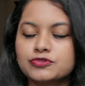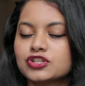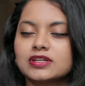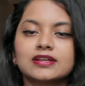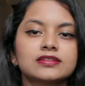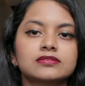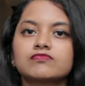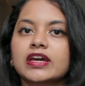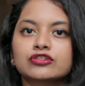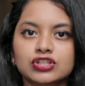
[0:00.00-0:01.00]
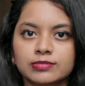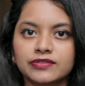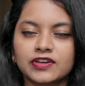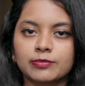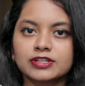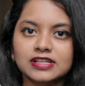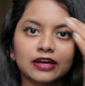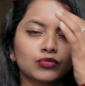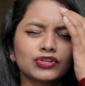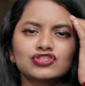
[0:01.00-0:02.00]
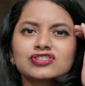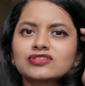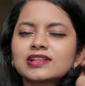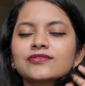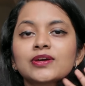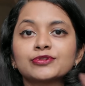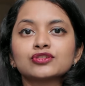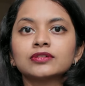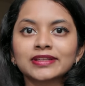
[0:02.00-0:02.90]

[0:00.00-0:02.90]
she is extremely famous. I know that she's really famous on